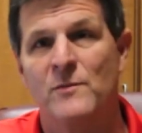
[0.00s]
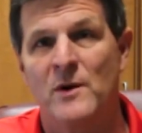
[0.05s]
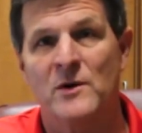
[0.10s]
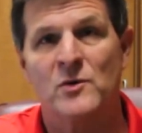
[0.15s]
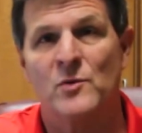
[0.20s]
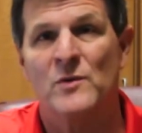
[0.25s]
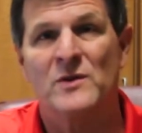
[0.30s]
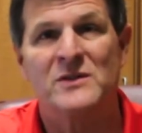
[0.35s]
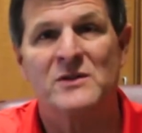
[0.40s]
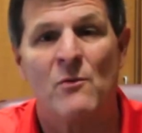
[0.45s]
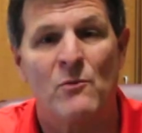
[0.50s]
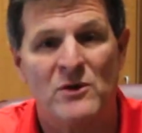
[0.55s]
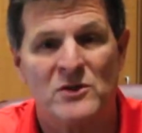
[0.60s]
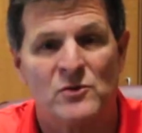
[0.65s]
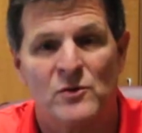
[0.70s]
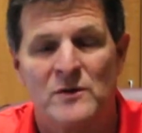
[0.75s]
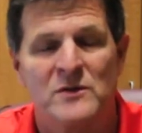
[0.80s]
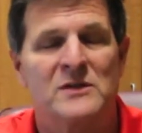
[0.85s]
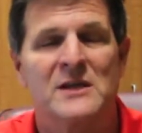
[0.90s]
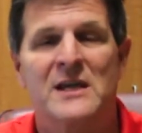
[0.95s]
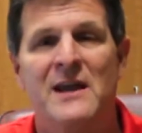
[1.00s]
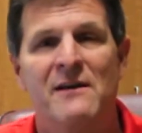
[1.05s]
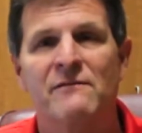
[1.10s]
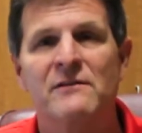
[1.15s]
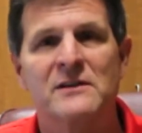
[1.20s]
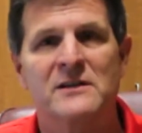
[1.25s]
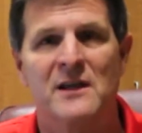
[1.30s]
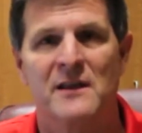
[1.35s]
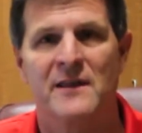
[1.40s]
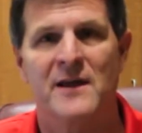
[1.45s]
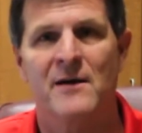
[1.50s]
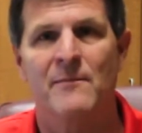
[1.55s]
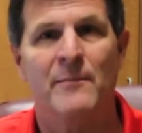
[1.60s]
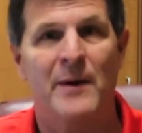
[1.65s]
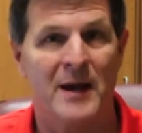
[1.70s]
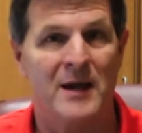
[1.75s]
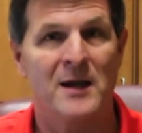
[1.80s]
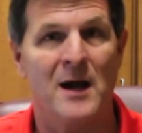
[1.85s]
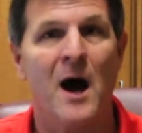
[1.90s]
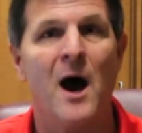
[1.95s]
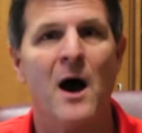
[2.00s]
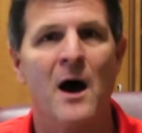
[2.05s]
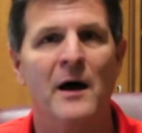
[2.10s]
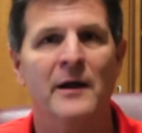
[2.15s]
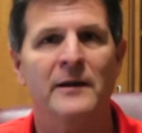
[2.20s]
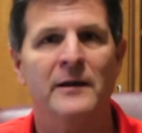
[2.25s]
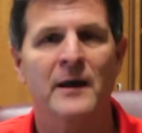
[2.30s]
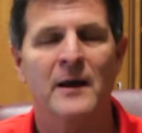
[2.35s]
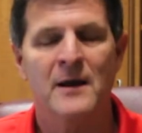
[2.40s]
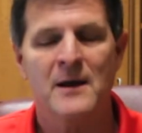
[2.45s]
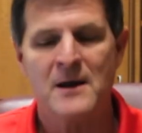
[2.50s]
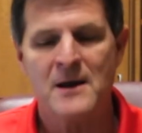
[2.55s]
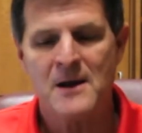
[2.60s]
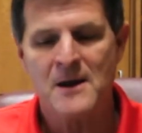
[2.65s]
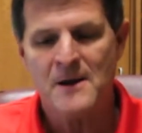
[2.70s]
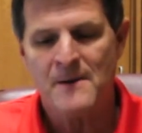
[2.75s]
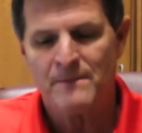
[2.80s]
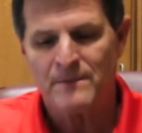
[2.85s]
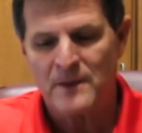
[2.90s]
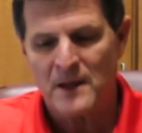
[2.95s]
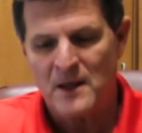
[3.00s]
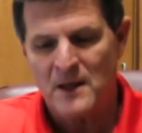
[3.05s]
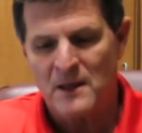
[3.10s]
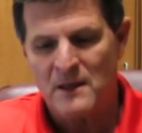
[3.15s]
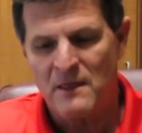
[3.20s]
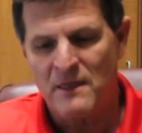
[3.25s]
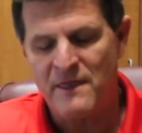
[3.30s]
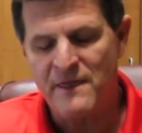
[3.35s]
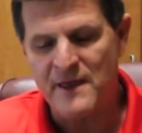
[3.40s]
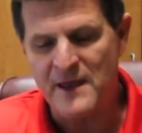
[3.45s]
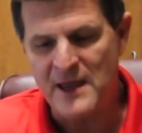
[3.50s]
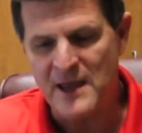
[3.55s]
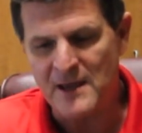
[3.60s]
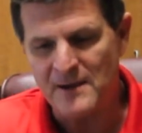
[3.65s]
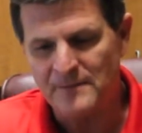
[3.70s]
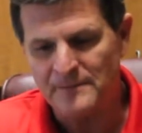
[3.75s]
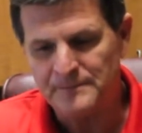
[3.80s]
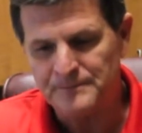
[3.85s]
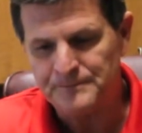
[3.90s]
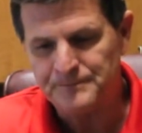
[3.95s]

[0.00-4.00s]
which was given to them by God. When